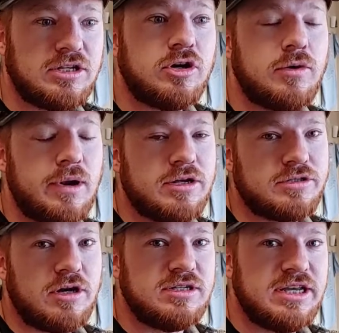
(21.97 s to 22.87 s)
I started when I was
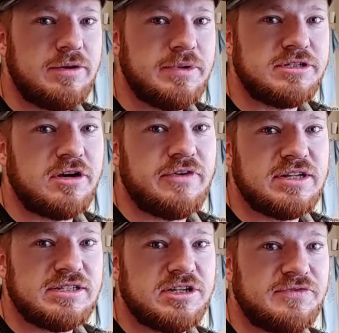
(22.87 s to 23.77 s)
13. I've been
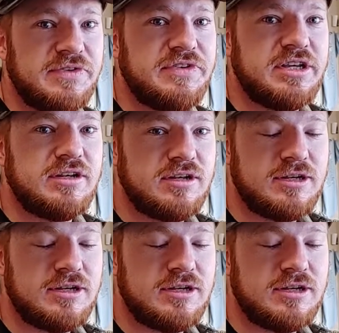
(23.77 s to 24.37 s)
certified since I was 15.